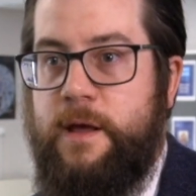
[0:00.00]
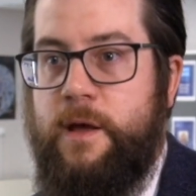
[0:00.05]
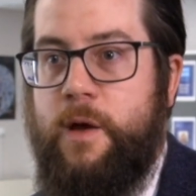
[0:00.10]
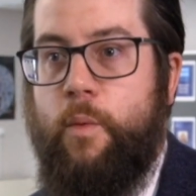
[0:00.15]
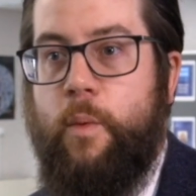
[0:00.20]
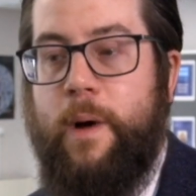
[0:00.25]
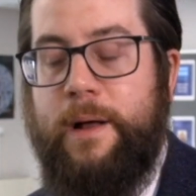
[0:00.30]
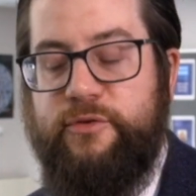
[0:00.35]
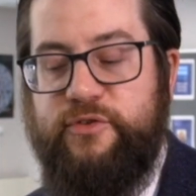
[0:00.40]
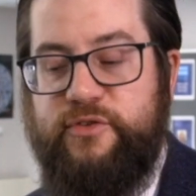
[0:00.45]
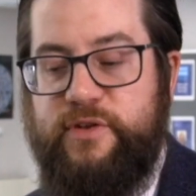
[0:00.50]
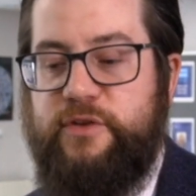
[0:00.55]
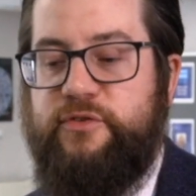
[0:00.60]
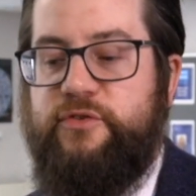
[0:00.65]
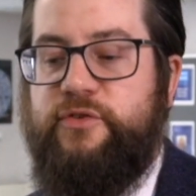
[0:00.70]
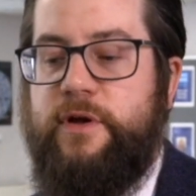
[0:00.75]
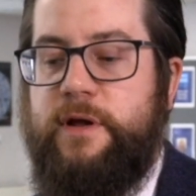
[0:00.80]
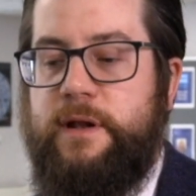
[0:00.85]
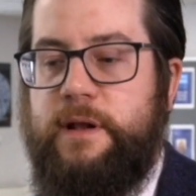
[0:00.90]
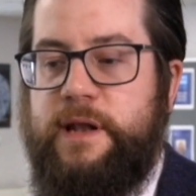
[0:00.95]
Whilst it's
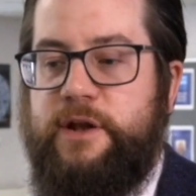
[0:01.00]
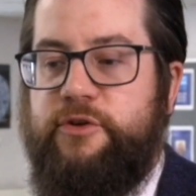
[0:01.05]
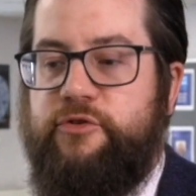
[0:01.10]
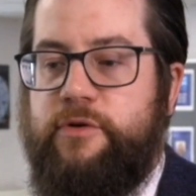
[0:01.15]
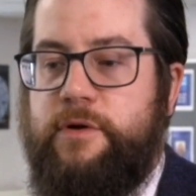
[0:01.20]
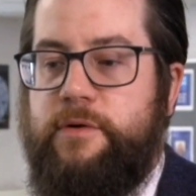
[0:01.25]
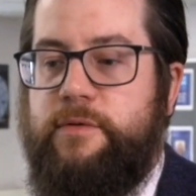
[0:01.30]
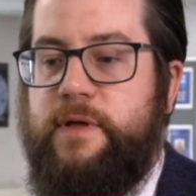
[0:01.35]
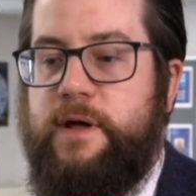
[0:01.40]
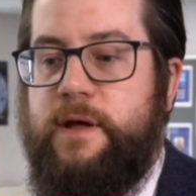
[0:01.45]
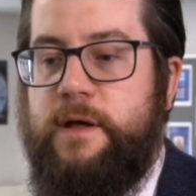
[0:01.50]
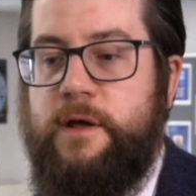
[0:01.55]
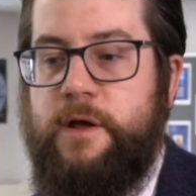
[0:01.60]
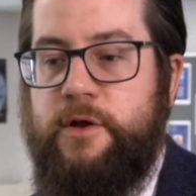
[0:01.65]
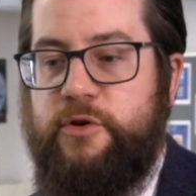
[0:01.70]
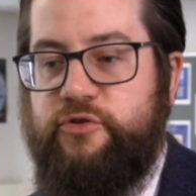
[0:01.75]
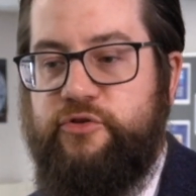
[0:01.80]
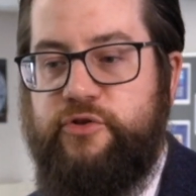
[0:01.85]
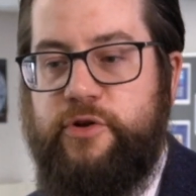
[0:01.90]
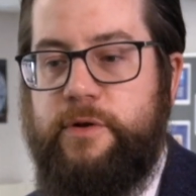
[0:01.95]
certainly true that
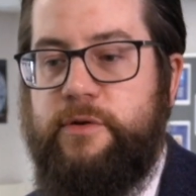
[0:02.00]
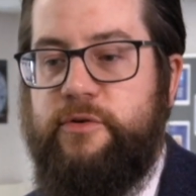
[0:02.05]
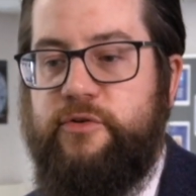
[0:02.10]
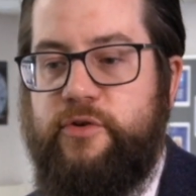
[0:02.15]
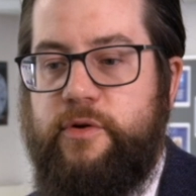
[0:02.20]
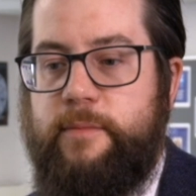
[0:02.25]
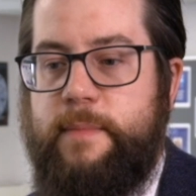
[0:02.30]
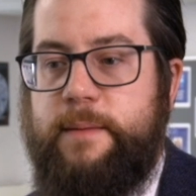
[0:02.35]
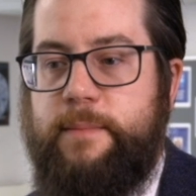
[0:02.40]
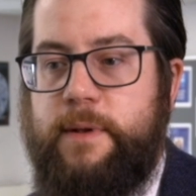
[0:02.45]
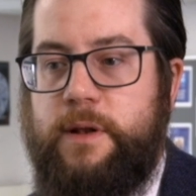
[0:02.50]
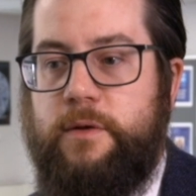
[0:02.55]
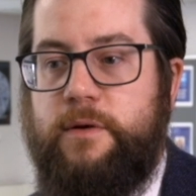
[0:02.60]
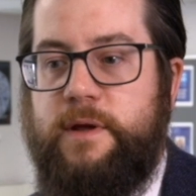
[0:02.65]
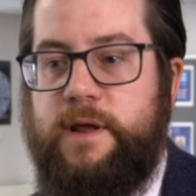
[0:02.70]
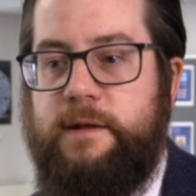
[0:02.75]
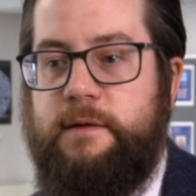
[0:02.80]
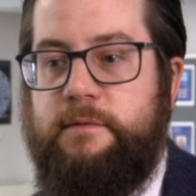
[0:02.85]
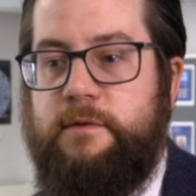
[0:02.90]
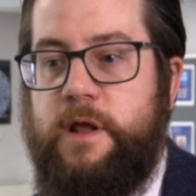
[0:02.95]
students who may be
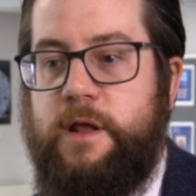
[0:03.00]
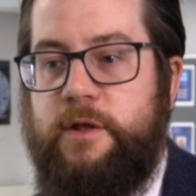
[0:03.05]
looking